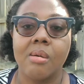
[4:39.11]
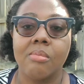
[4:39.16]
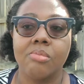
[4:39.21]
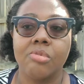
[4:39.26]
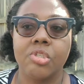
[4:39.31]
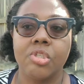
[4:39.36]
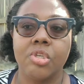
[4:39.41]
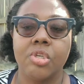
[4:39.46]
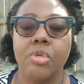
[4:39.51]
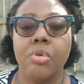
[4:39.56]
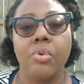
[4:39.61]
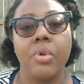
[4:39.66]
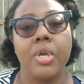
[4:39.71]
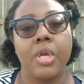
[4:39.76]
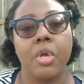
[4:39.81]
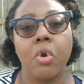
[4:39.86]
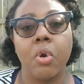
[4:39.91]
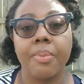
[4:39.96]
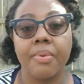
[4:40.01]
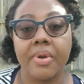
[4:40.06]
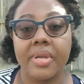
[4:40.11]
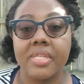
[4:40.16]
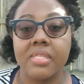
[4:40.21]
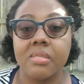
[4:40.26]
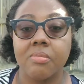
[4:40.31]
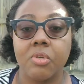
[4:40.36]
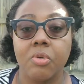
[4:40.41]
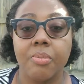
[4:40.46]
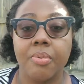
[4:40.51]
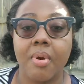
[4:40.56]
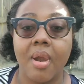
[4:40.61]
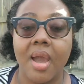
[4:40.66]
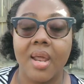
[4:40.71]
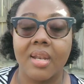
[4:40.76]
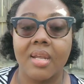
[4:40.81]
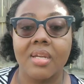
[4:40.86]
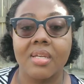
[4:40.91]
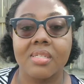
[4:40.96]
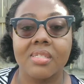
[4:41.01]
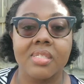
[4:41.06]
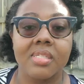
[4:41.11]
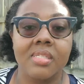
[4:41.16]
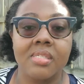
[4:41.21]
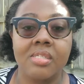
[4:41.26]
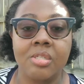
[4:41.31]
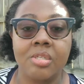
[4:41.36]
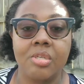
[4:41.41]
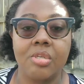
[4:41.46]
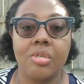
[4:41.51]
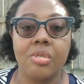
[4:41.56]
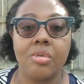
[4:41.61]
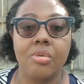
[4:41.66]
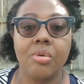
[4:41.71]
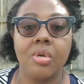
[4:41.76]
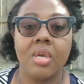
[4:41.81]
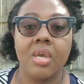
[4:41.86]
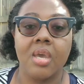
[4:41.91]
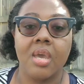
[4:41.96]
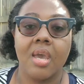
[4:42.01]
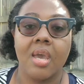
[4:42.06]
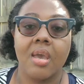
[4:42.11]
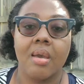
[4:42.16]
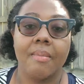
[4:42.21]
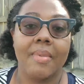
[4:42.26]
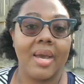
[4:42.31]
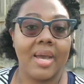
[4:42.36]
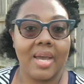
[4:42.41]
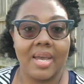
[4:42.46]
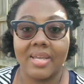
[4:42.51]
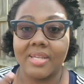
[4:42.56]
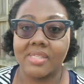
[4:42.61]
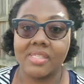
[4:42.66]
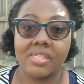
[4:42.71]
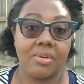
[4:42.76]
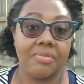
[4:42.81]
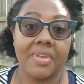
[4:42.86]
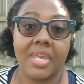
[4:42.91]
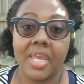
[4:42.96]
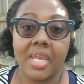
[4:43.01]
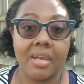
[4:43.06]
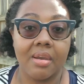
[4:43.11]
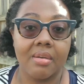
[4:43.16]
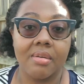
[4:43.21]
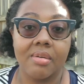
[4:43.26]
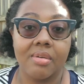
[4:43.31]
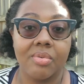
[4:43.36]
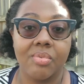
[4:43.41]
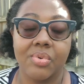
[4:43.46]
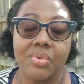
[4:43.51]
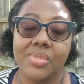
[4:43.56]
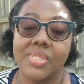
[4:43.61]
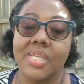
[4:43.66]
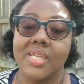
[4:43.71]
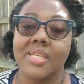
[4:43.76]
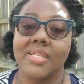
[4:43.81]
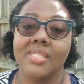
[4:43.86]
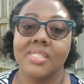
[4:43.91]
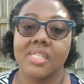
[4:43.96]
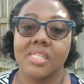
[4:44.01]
to incorporate some new products into my self-care routines.